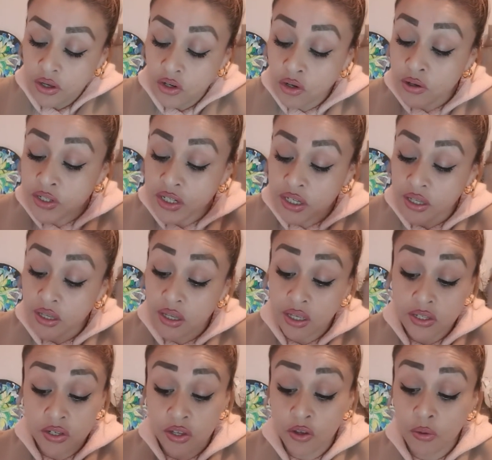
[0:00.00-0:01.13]
not digging
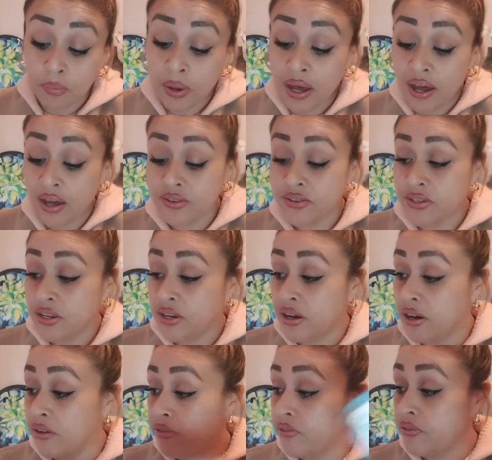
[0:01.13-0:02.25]
into your past
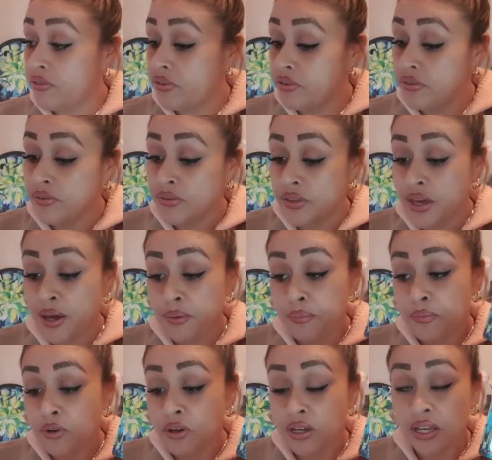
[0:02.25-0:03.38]
enough yeah
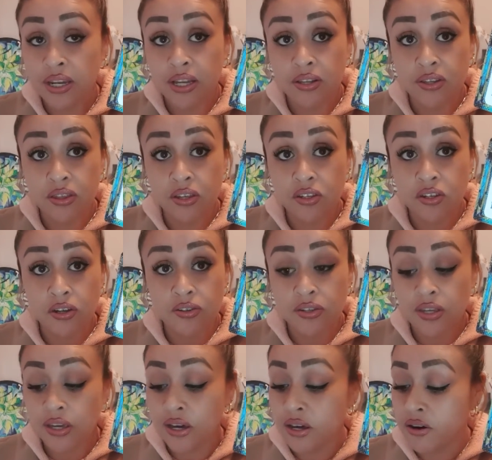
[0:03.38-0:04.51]
not connecting the dots
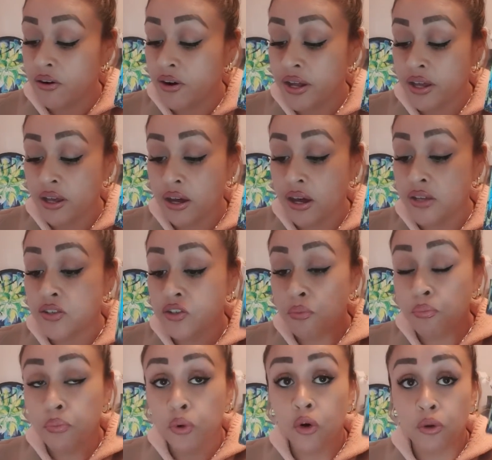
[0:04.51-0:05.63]
here all right guys so
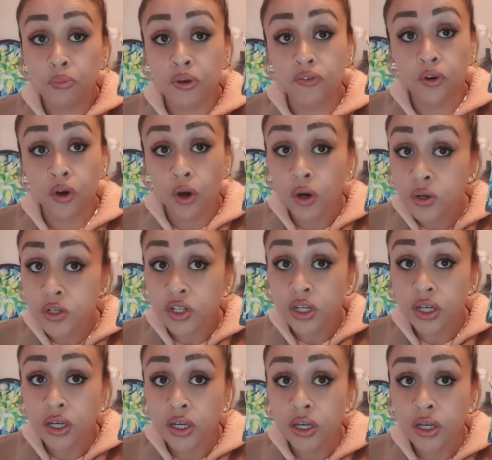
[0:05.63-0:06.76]
book me for
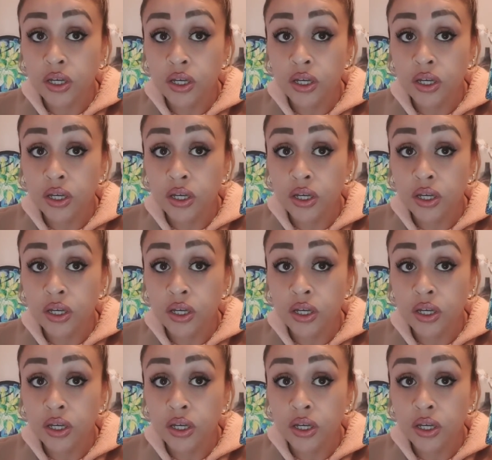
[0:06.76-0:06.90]
coaching